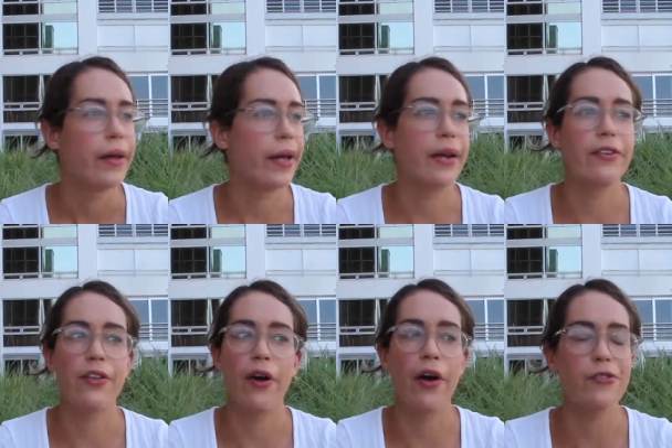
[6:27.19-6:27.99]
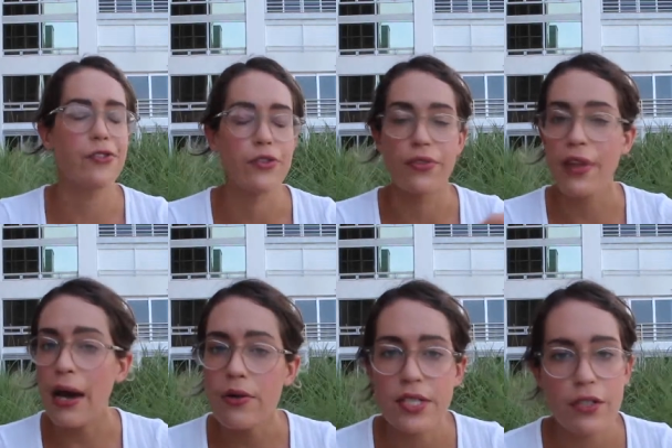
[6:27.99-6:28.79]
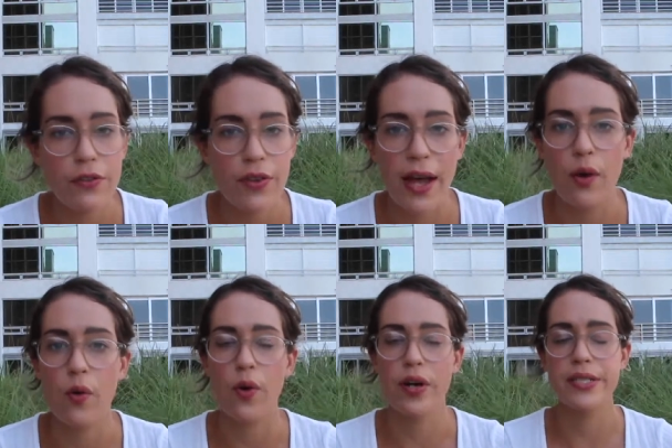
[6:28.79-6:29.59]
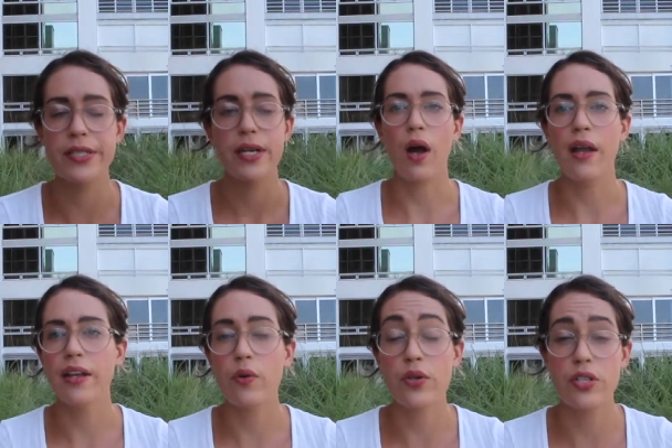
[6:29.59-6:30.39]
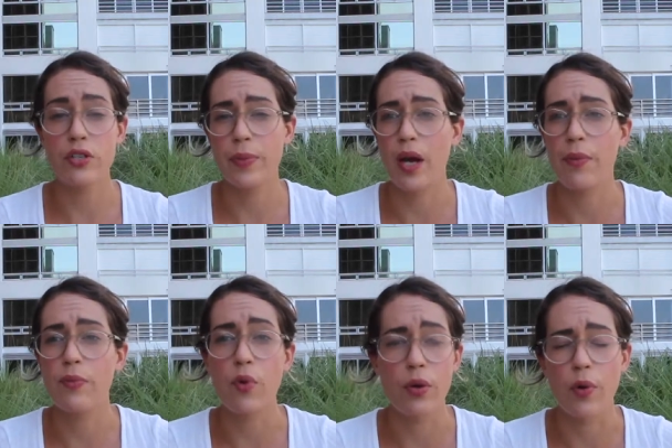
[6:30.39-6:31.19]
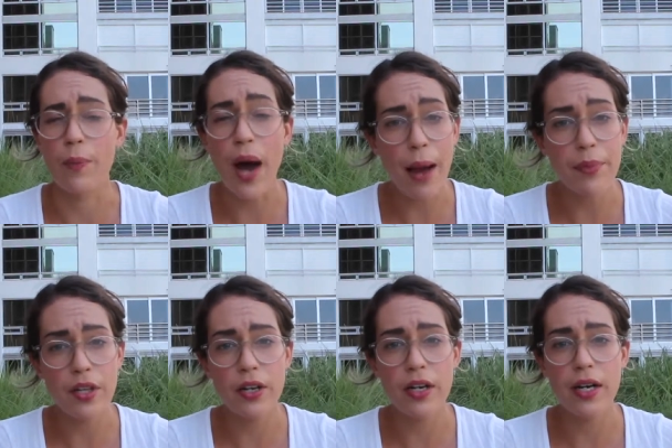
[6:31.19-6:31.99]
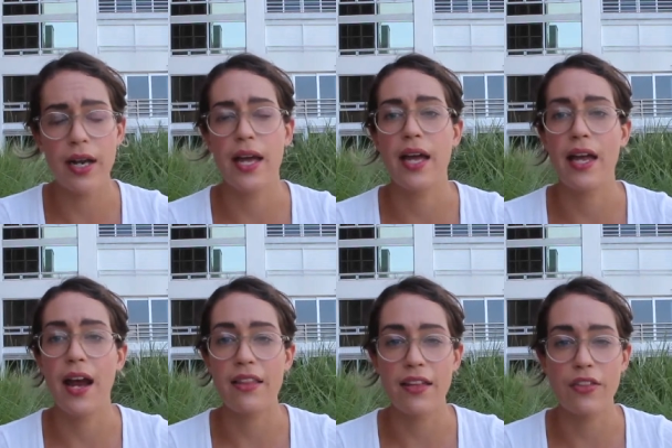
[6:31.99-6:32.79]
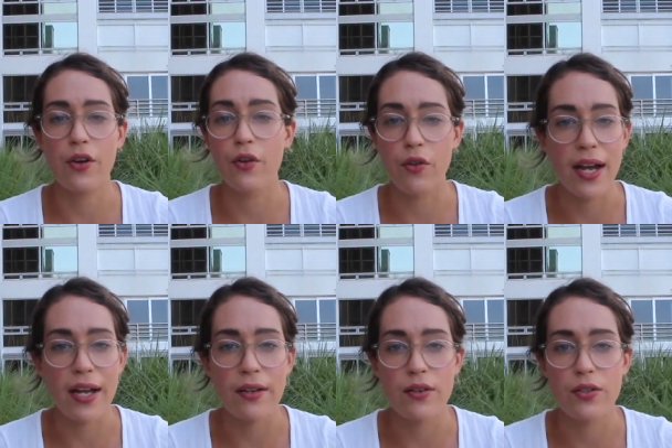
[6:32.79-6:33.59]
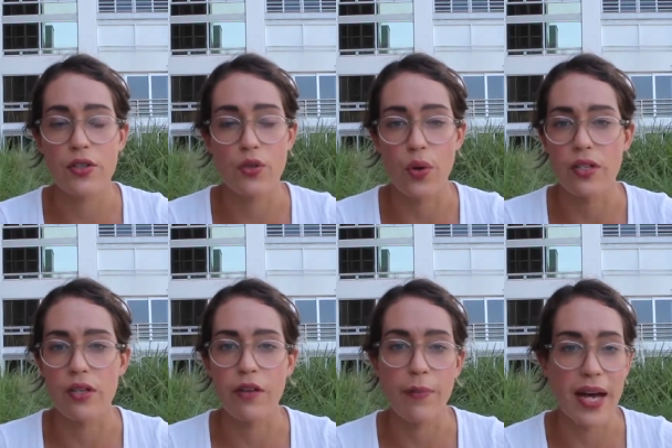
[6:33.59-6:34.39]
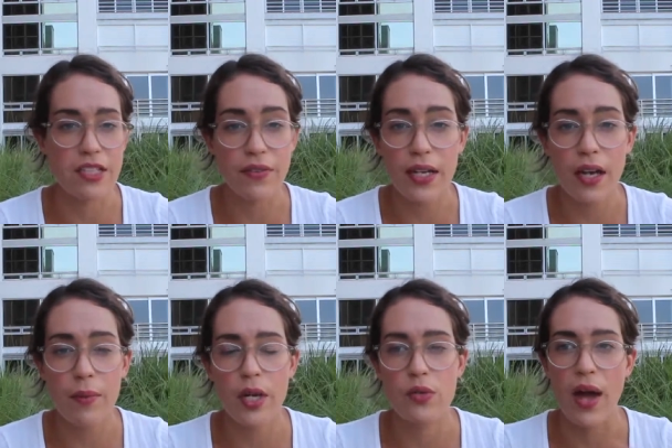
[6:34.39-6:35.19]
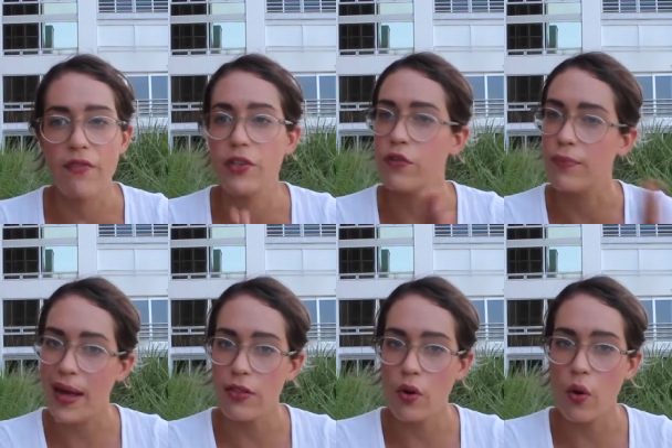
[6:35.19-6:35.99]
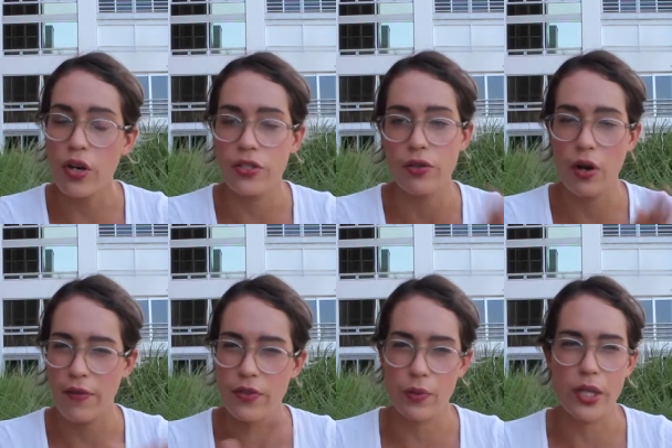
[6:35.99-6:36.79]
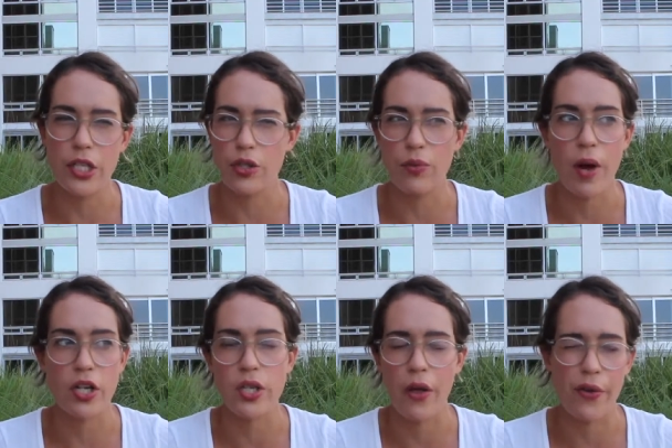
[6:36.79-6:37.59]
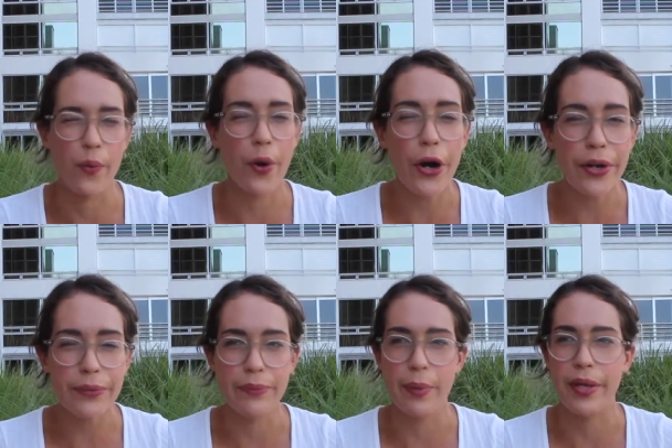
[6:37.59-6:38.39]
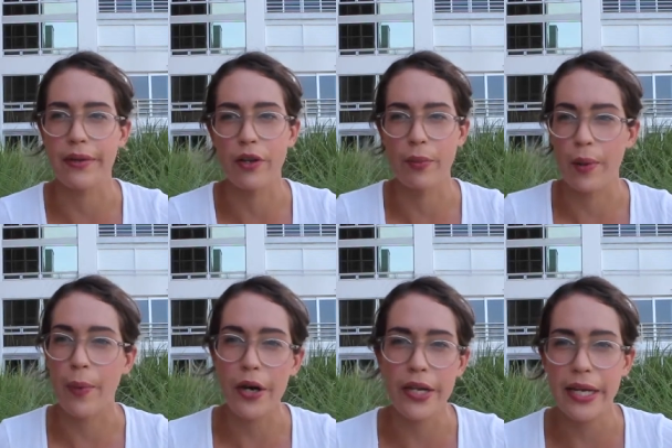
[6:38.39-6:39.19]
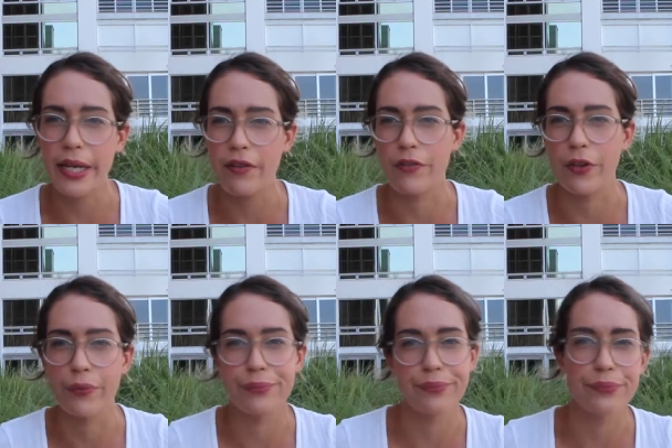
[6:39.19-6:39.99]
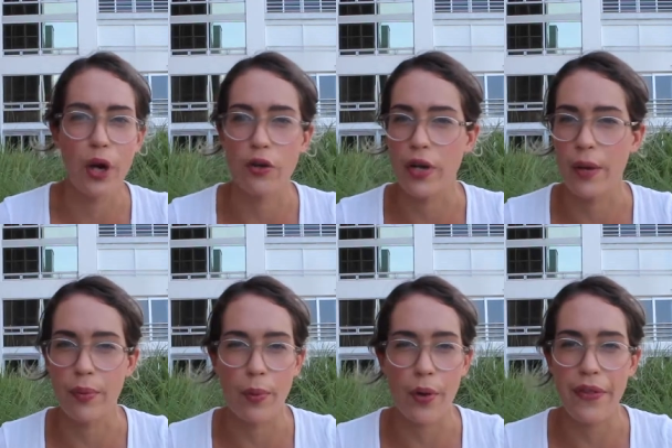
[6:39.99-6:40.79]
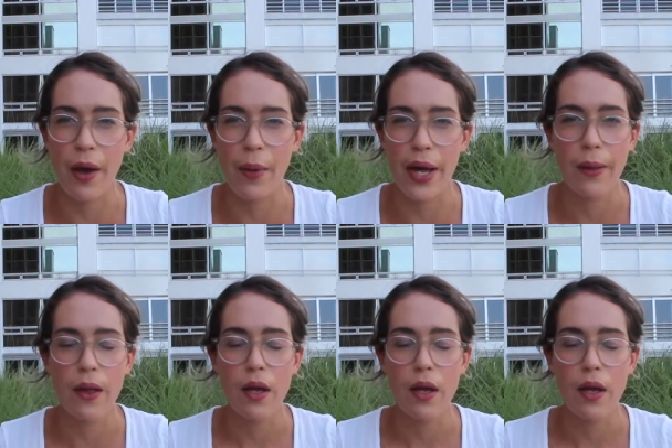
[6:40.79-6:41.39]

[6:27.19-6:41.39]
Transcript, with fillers: into the hundreds or thousands for that course. Online courses are becoming more and more popular, and I think they're a great source of passive income because after you've made the course, you don't have to really do much other work, maybe a little bit of marketing if you are trying to promote it that way.